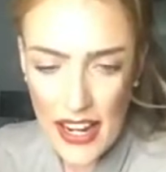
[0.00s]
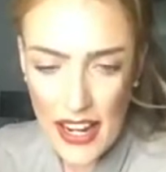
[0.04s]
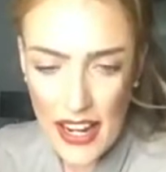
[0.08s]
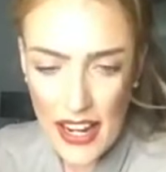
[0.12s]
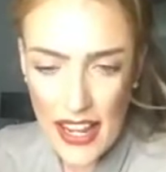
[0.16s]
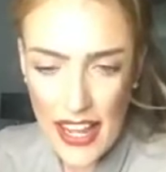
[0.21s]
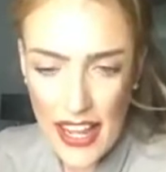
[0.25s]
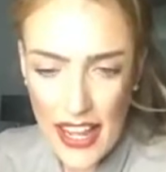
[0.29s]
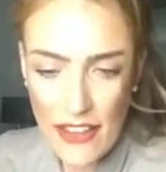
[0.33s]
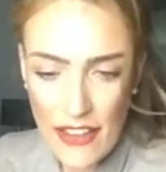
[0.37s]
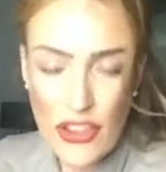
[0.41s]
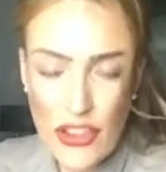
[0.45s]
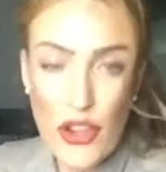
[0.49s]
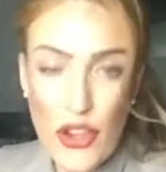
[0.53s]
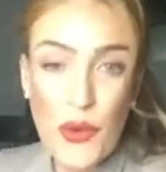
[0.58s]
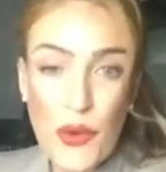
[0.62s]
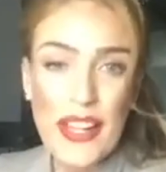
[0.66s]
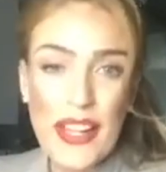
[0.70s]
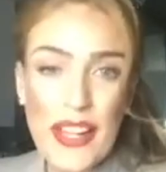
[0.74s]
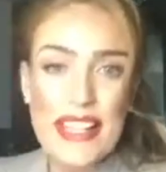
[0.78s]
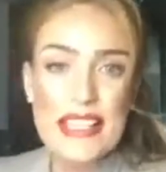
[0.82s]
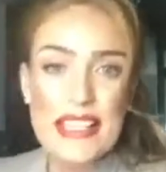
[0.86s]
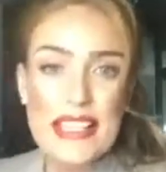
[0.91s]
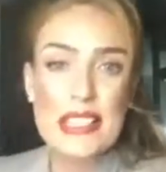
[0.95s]
if you
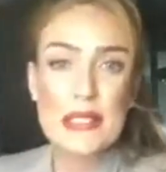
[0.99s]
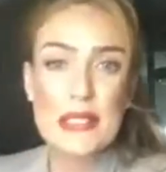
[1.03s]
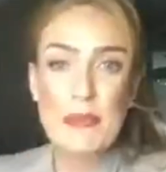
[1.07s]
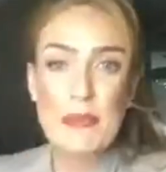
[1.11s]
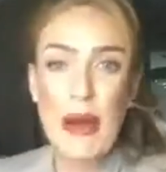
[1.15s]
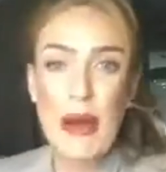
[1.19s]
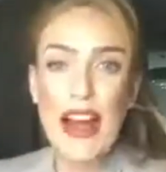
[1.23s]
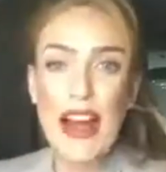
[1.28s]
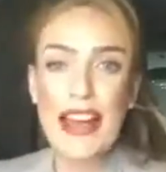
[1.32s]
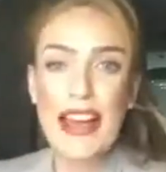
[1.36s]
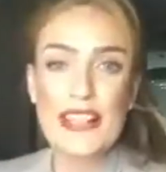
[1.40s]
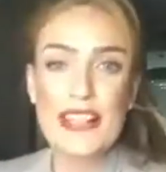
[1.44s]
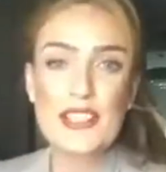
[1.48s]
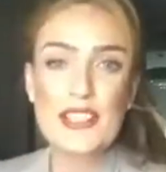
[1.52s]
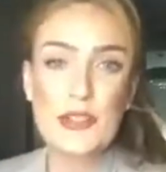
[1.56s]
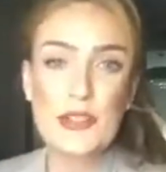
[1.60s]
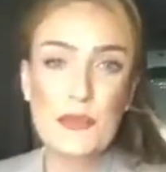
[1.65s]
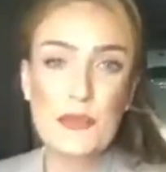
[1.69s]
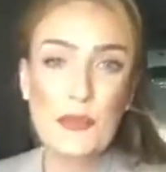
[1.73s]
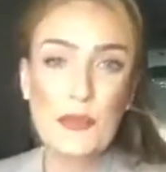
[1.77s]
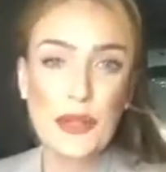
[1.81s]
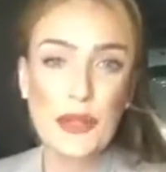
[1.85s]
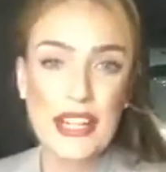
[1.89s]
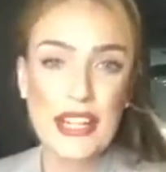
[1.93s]
can inspire
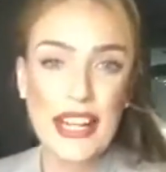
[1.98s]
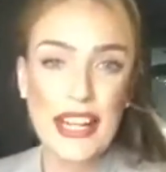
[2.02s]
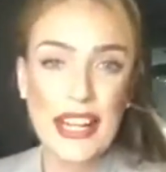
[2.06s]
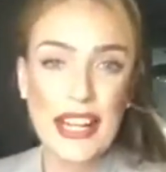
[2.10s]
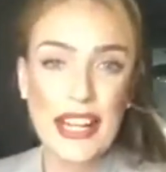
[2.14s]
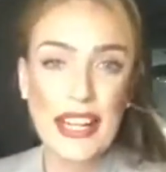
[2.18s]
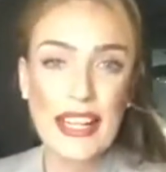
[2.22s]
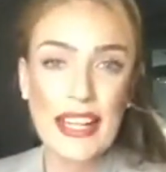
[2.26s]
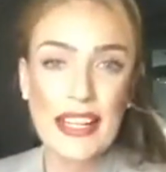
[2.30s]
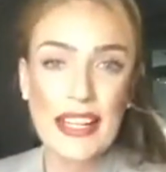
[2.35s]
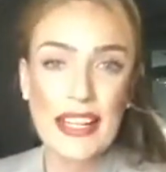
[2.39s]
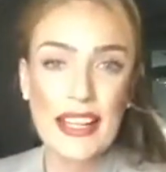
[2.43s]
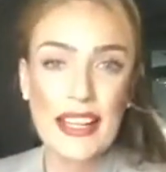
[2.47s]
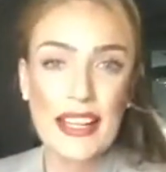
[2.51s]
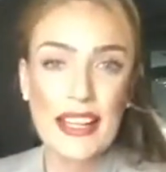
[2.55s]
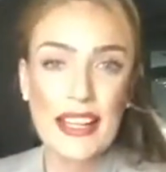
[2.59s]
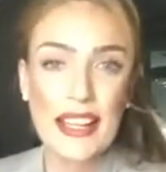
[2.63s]
somebody,